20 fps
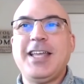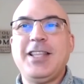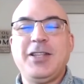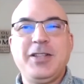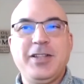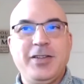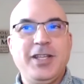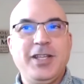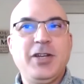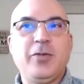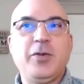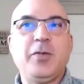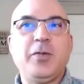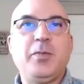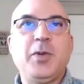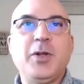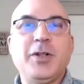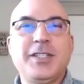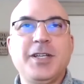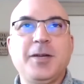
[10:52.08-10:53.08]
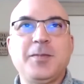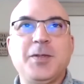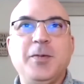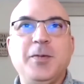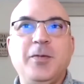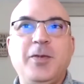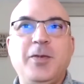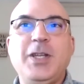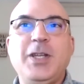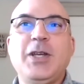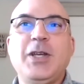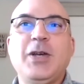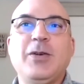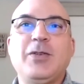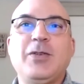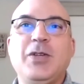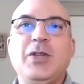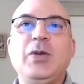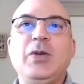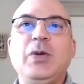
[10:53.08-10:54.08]
you know, we've built up some video
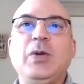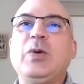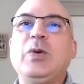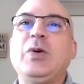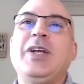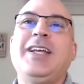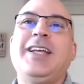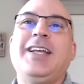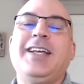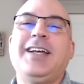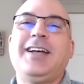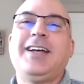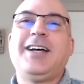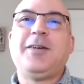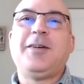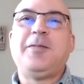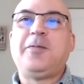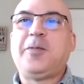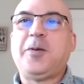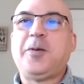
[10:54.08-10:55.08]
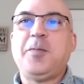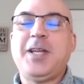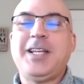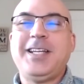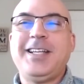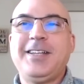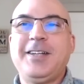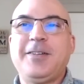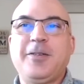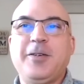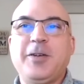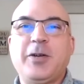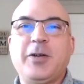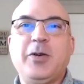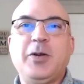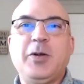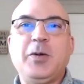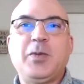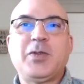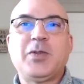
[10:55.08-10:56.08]
too, from many different
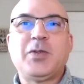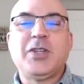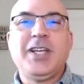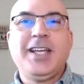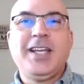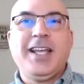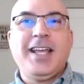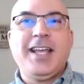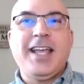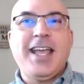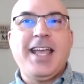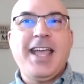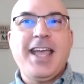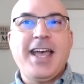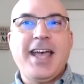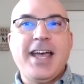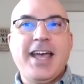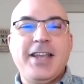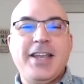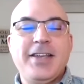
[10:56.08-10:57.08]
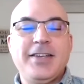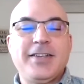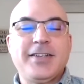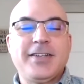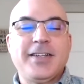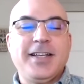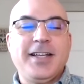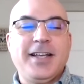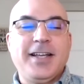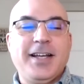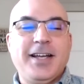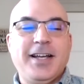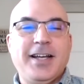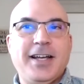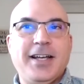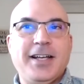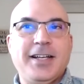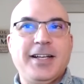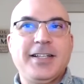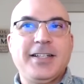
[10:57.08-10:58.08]
groups. And
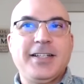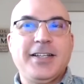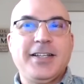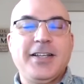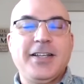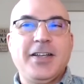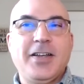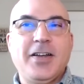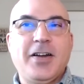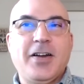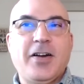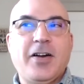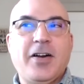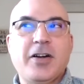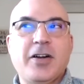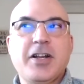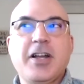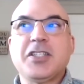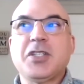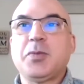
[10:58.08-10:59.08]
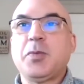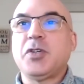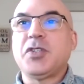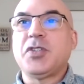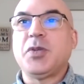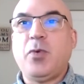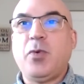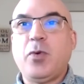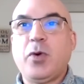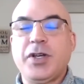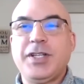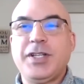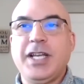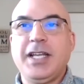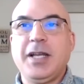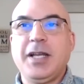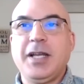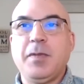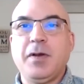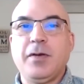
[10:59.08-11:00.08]
our customer support
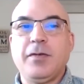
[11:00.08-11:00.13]
team, of